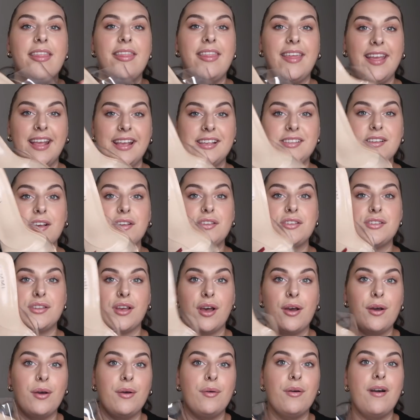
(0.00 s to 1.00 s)
These are
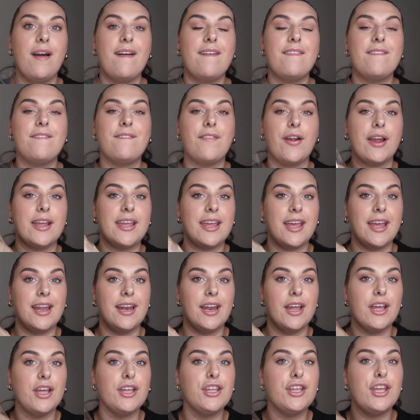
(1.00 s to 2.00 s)
so
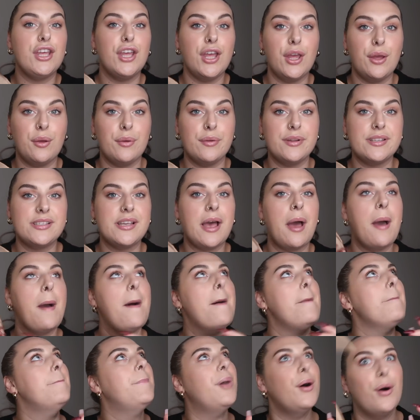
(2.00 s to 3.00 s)
freaking cute,
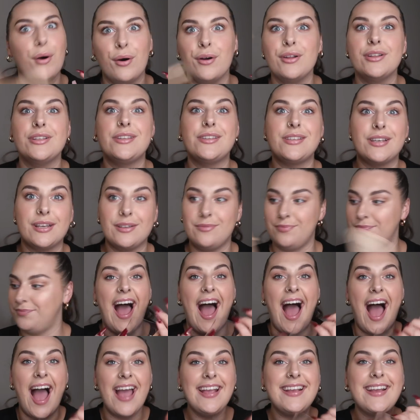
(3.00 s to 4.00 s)
but
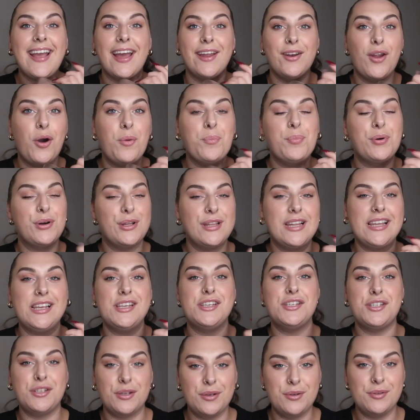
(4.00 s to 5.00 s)
I cannot put
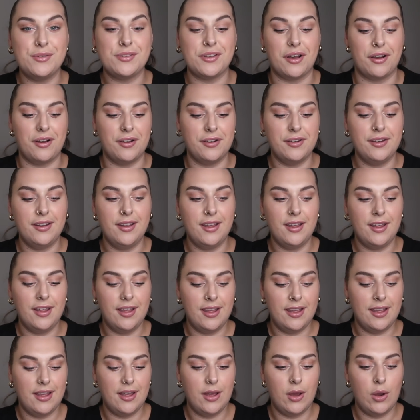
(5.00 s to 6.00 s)
these shoes on
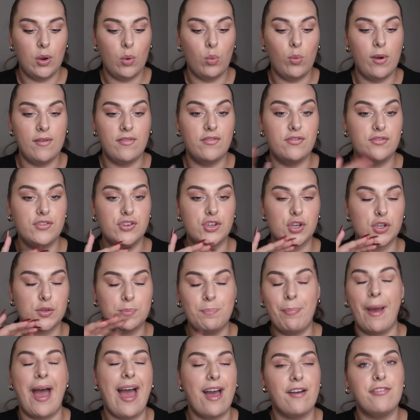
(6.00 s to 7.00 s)
with
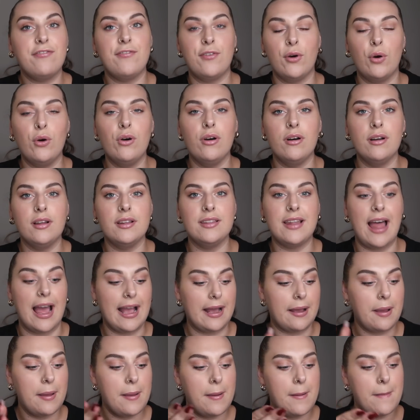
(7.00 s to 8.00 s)
just barefoot.
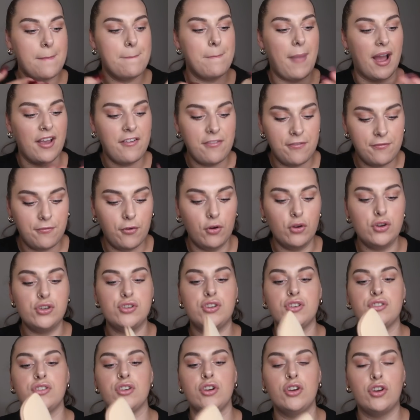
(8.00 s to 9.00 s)
Like my
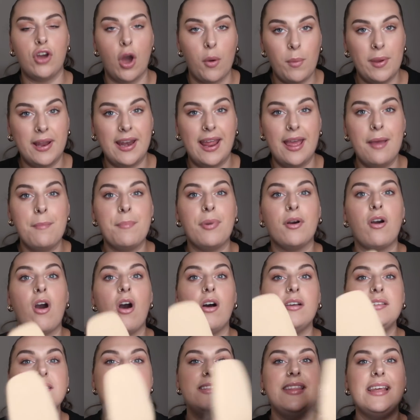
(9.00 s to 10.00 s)
foot doesn't go in it
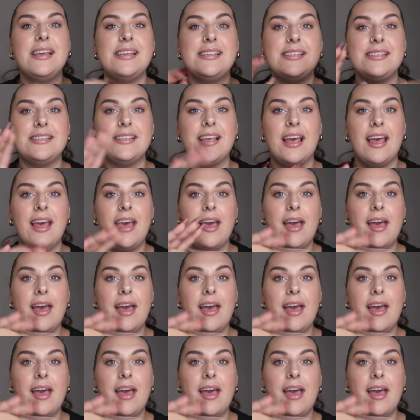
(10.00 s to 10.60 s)
because this